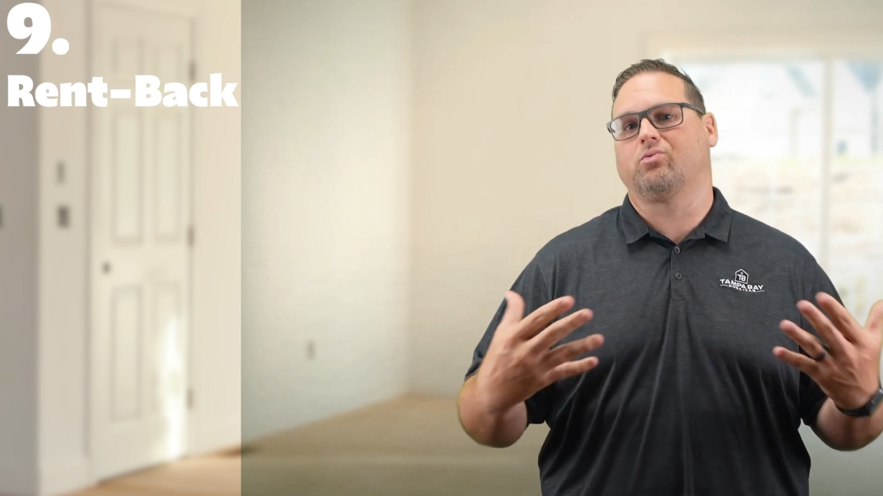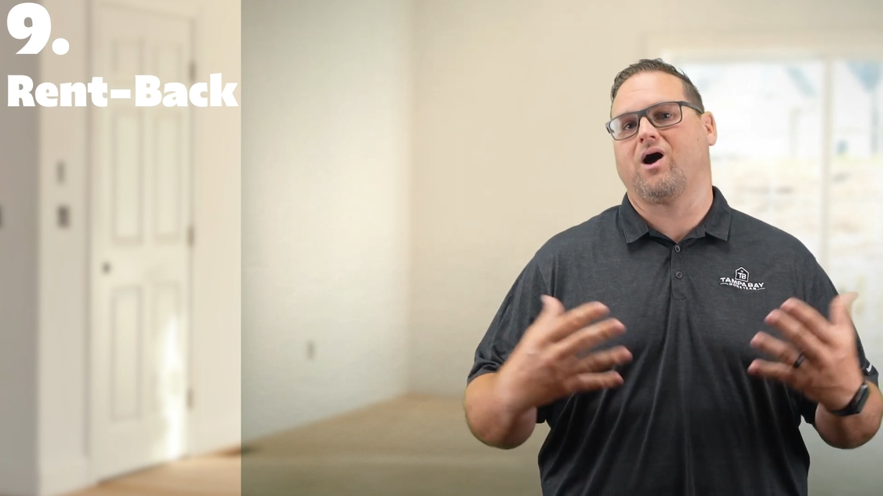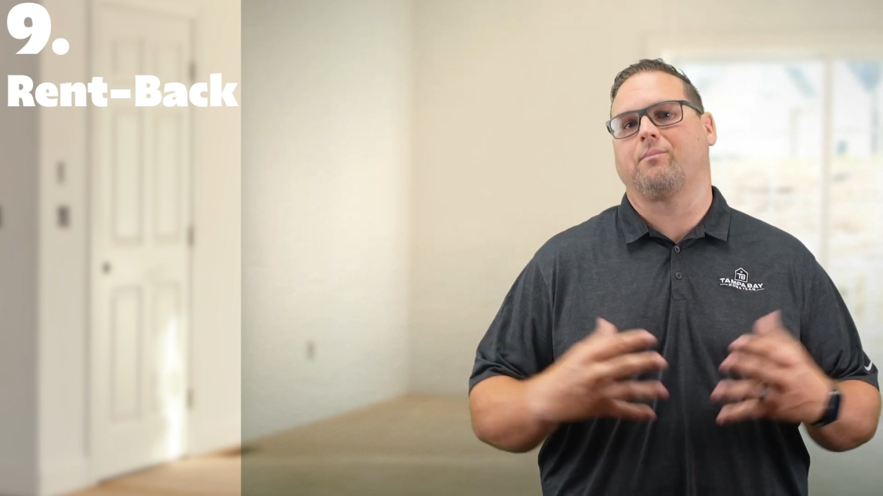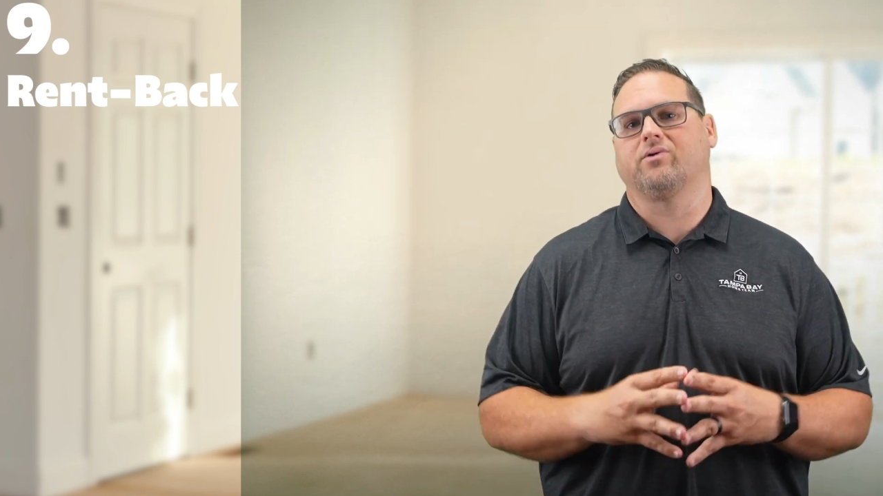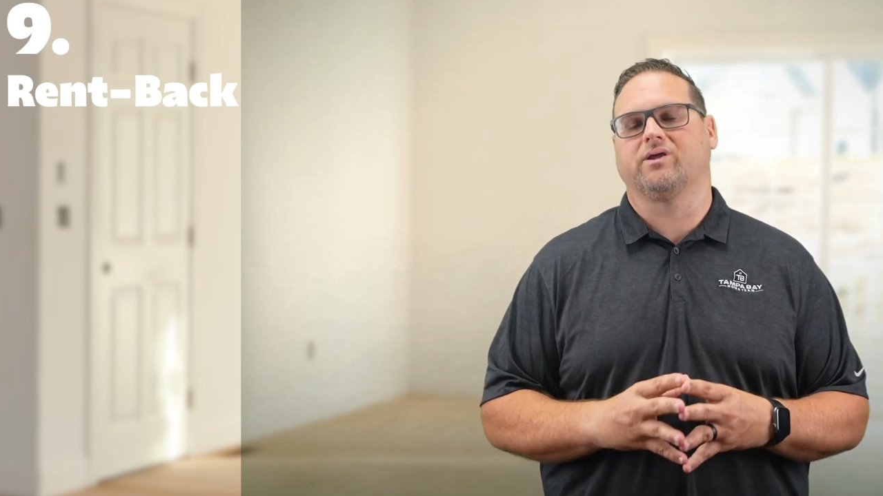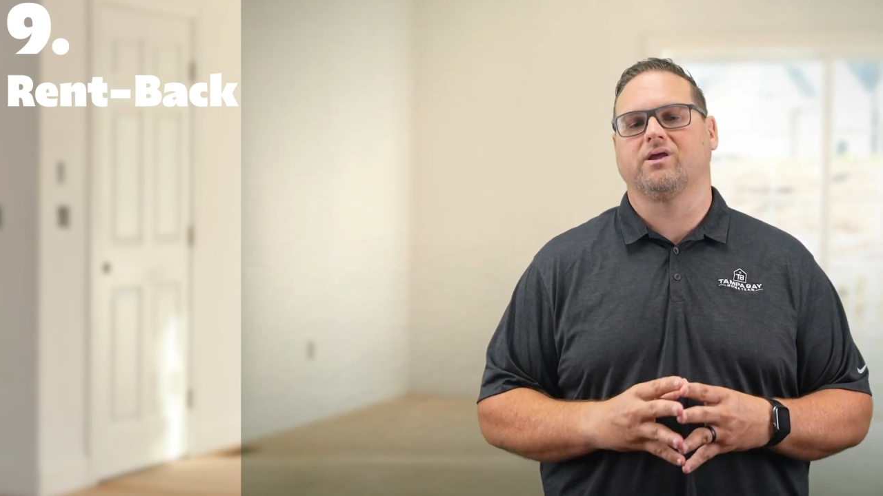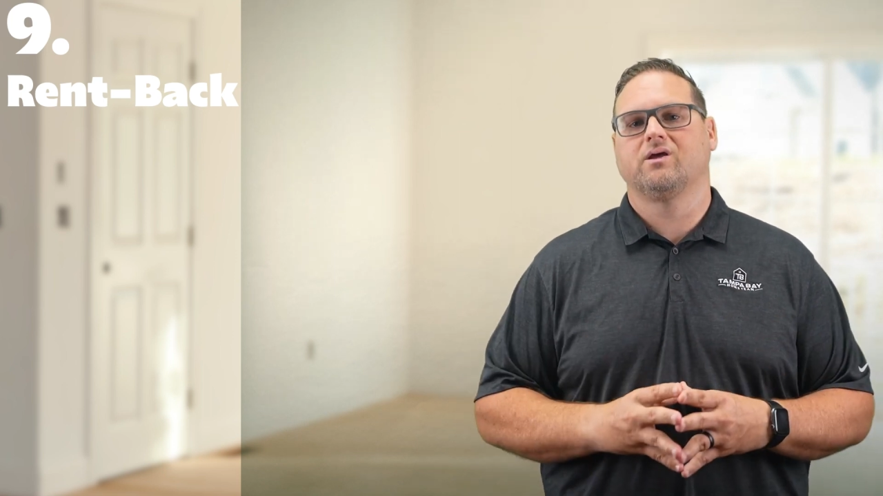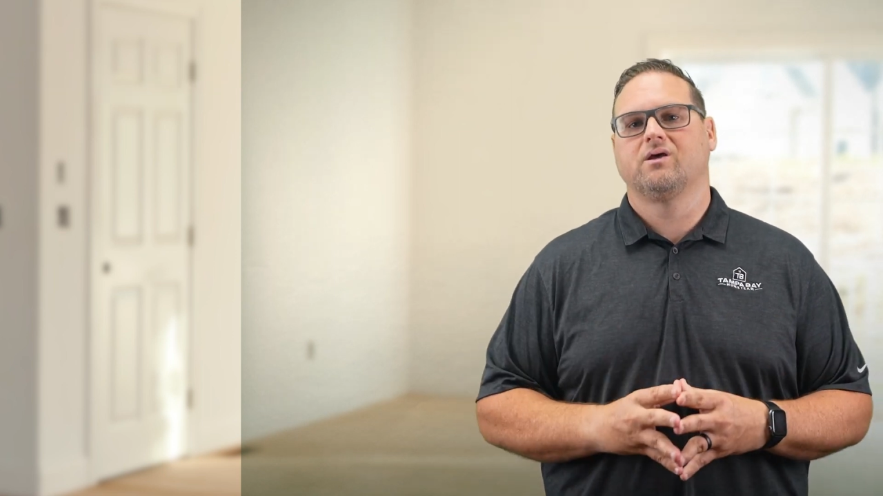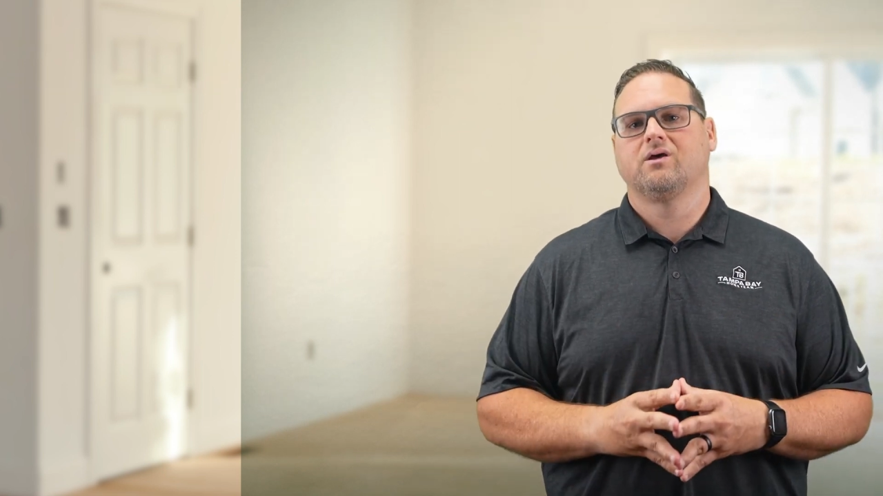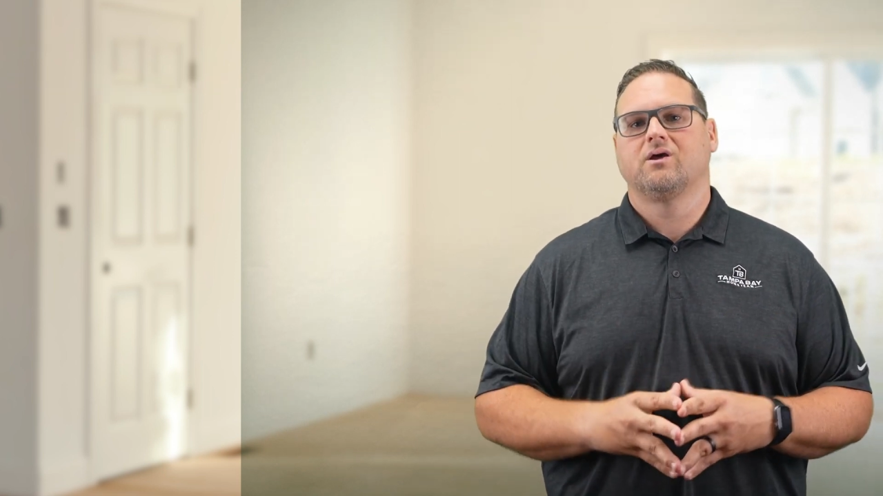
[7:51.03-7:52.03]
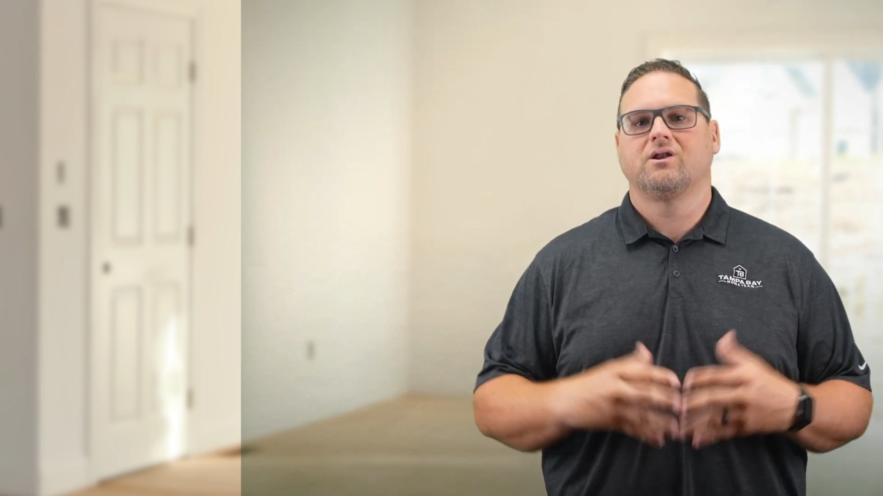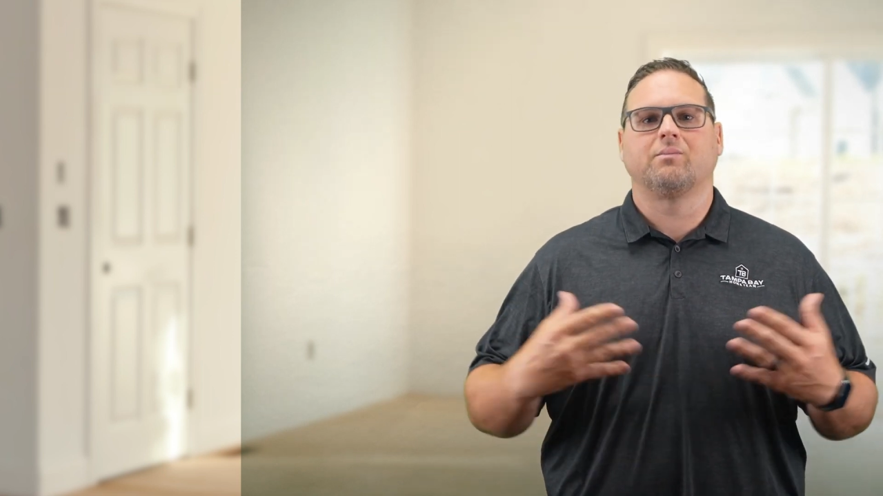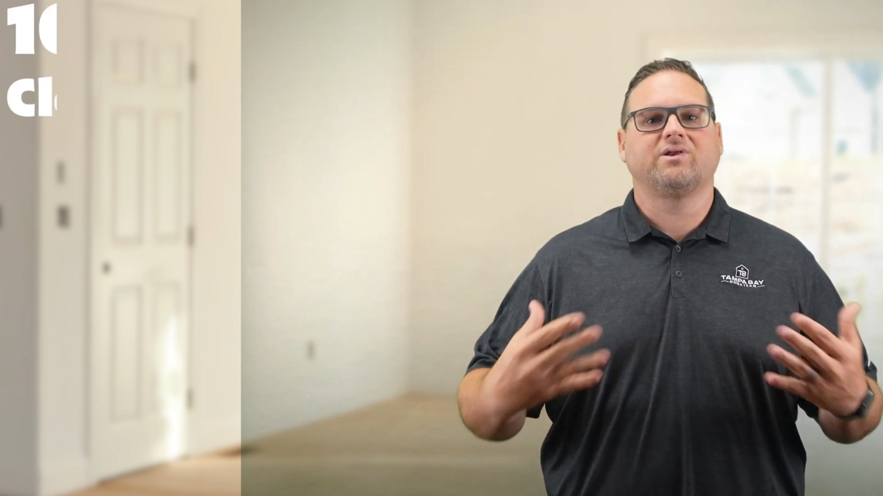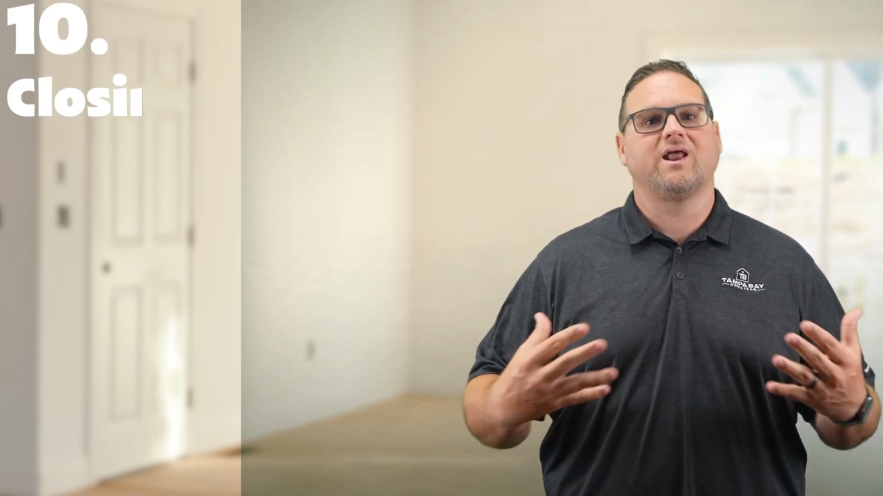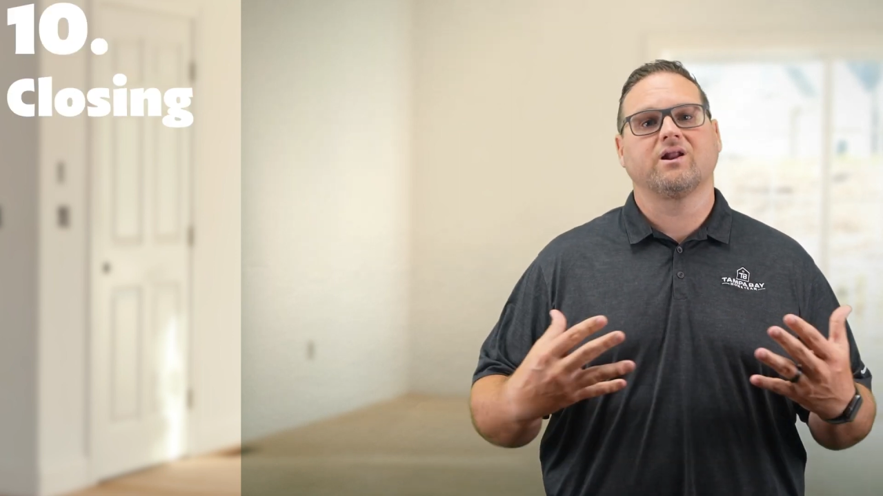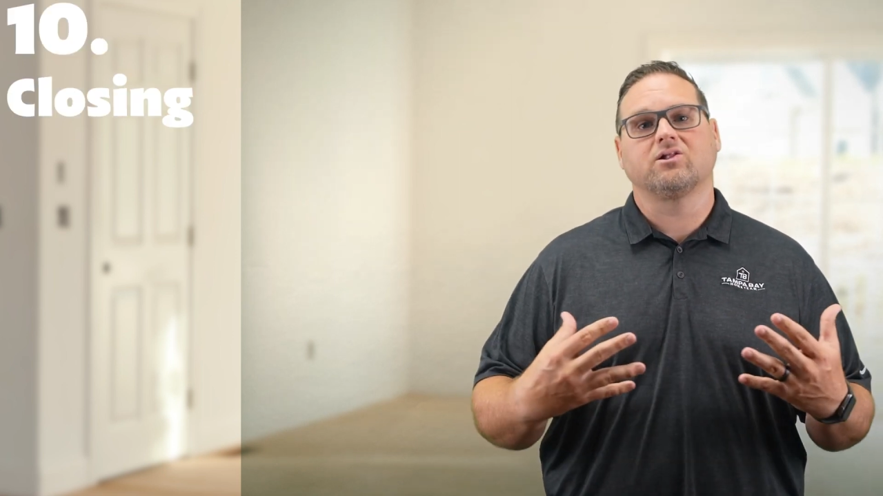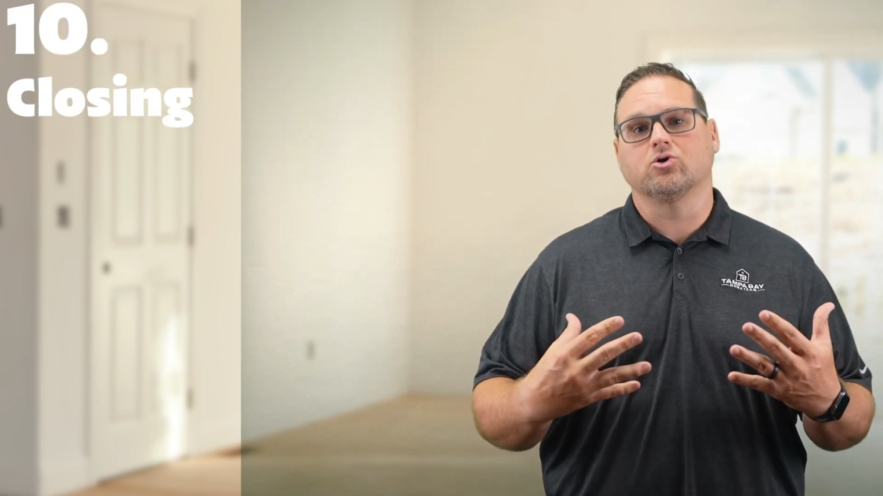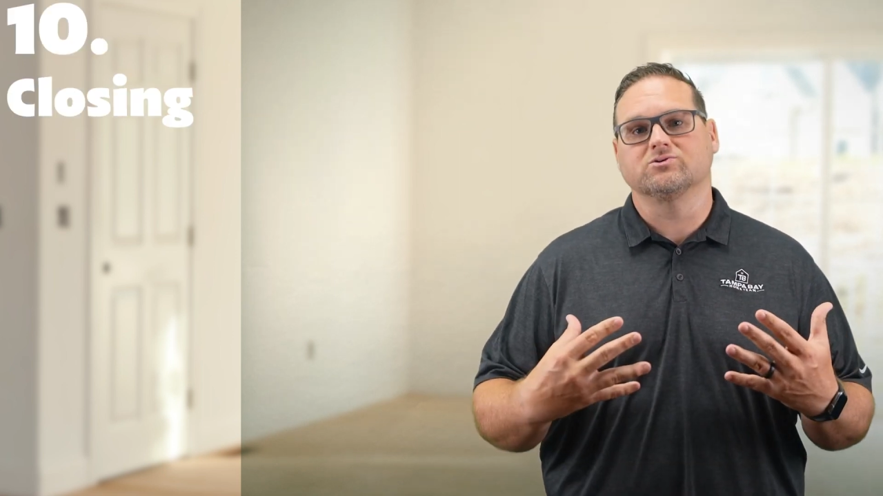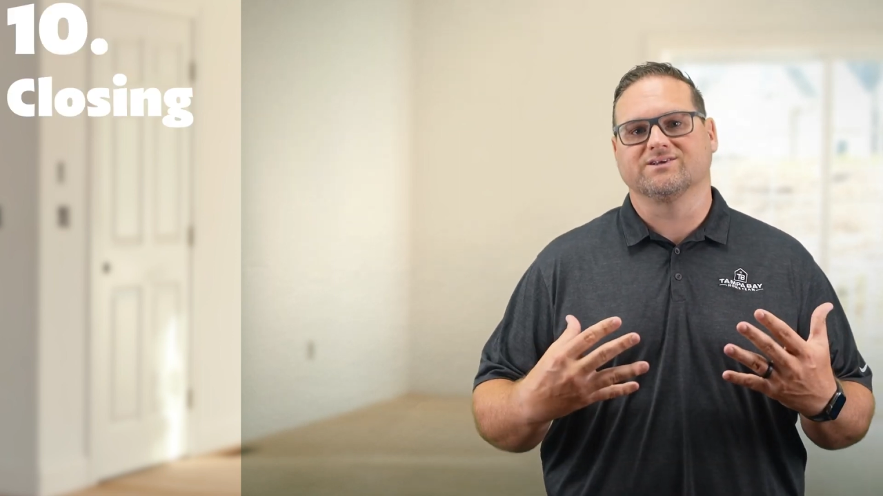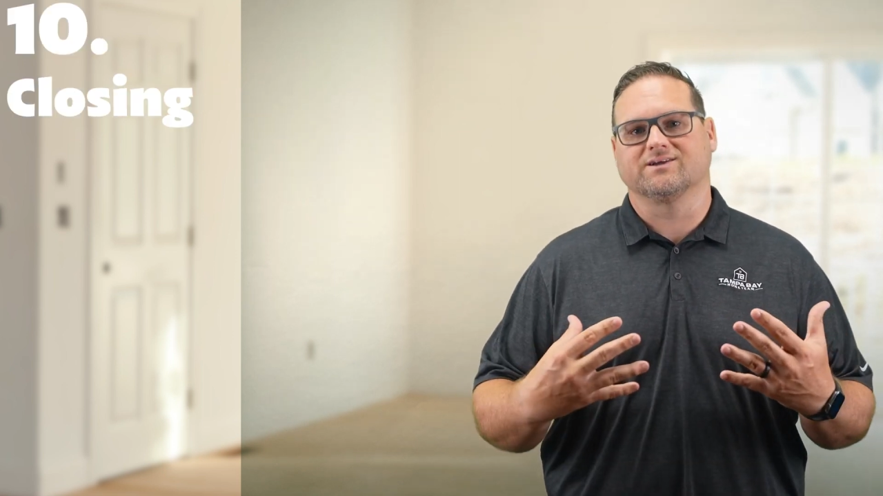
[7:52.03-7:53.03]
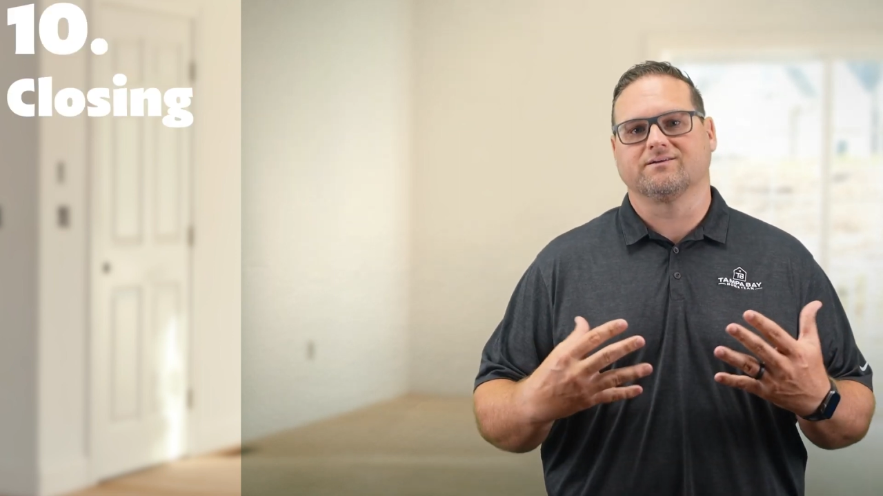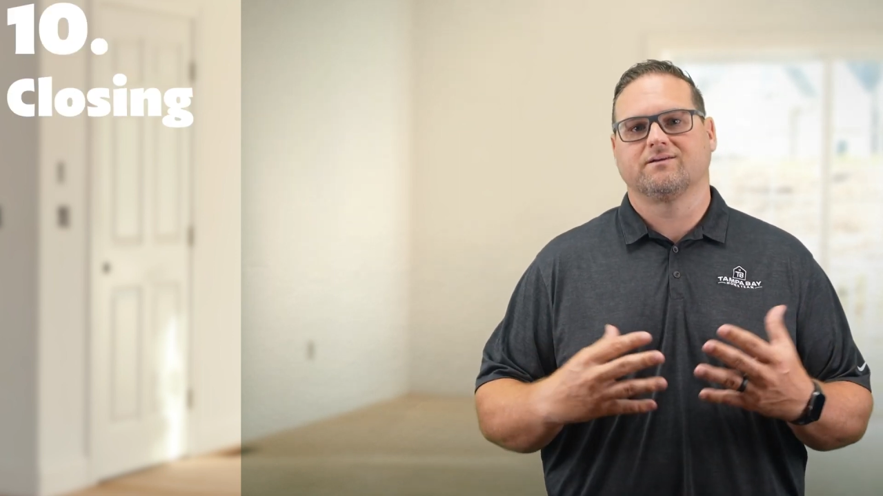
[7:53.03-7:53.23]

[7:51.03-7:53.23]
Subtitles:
property. Number 10, closing.